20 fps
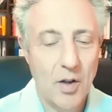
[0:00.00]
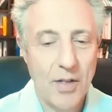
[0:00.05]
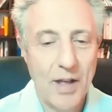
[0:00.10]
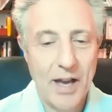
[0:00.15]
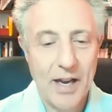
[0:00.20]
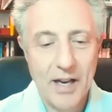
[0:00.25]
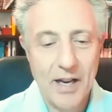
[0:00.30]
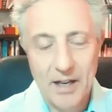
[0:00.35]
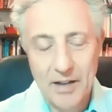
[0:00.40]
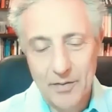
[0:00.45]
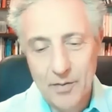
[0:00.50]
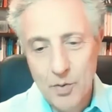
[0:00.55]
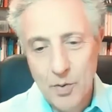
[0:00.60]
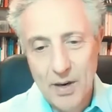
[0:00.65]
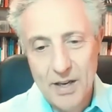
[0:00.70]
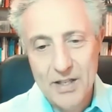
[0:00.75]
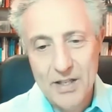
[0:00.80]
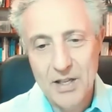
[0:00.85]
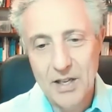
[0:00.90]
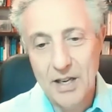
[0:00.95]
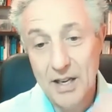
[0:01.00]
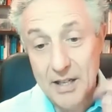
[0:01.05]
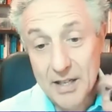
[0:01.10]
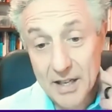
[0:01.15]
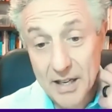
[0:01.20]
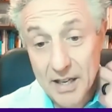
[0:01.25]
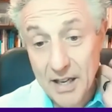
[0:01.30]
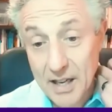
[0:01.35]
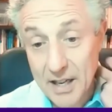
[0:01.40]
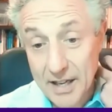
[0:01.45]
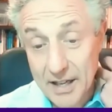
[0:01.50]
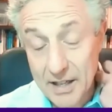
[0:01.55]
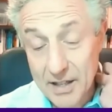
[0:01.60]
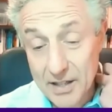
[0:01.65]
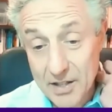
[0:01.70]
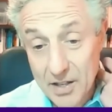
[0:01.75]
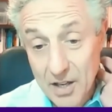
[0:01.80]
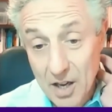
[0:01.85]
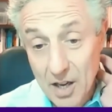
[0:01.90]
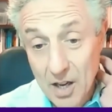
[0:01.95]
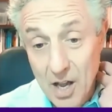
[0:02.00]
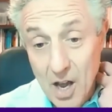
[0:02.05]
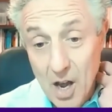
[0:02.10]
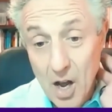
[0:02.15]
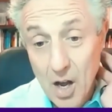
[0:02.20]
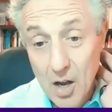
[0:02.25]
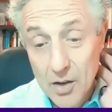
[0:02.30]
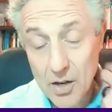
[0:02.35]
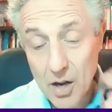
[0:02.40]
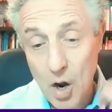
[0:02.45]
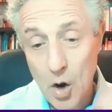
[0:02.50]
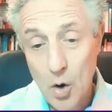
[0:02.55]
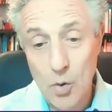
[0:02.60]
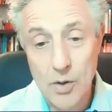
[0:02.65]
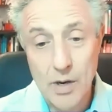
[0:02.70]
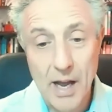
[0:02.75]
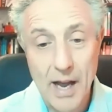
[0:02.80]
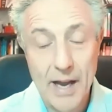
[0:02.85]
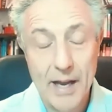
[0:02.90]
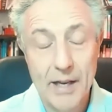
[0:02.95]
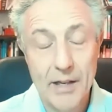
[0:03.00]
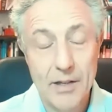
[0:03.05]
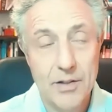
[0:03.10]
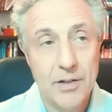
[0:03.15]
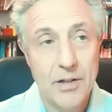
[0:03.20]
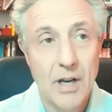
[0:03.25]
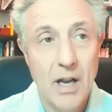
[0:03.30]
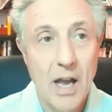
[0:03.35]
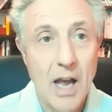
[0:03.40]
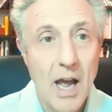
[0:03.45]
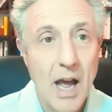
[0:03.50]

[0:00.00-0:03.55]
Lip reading: that kind of 20-year decline into old age,